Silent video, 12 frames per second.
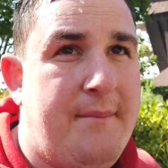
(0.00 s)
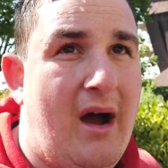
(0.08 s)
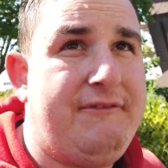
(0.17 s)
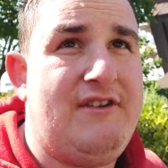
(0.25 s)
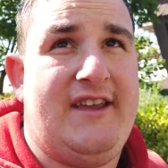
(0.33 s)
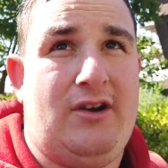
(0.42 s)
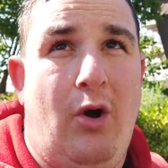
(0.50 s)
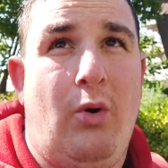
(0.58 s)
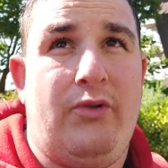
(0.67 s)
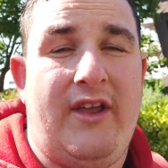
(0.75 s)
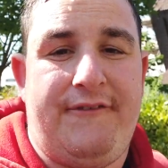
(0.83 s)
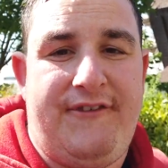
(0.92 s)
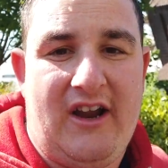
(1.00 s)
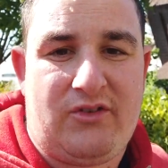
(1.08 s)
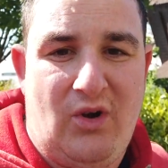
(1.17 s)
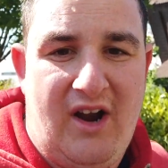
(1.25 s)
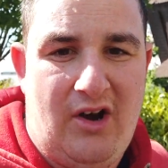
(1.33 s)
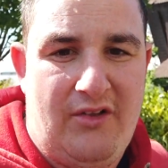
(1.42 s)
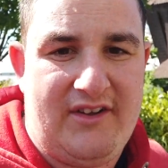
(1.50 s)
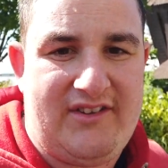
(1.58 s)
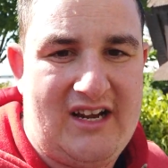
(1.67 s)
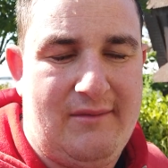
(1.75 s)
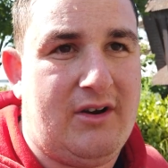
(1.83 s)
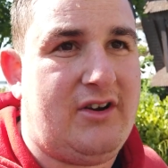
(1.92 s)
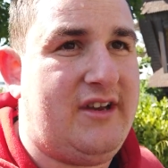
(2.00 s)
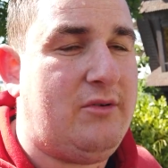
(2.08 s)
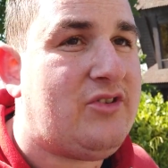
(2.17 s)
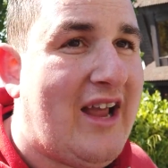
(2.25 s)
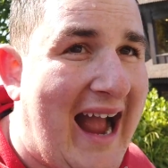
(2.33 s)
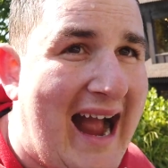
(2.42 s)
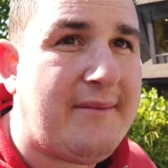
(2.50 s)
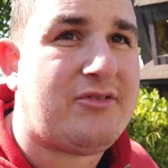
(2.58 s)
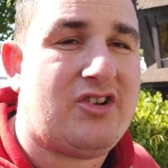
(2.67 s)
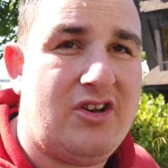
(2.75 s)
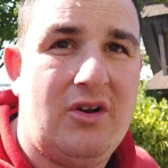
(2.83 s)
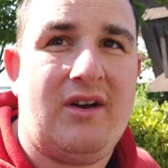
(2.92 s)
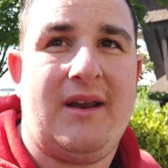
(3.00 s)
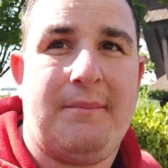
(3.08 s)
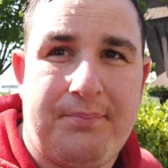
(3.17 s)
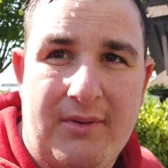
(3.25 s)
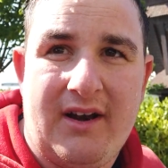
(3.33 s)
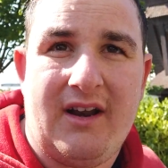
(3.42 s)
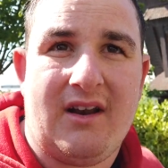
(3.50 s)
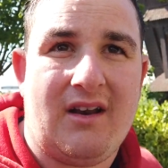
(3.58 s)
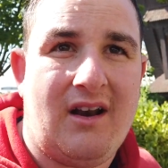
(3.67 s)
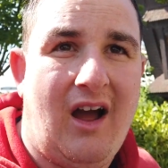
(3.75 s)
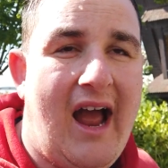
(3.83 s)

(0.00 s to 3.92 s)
But I think they got all the effects working on the second one because it was absolutely brilliant.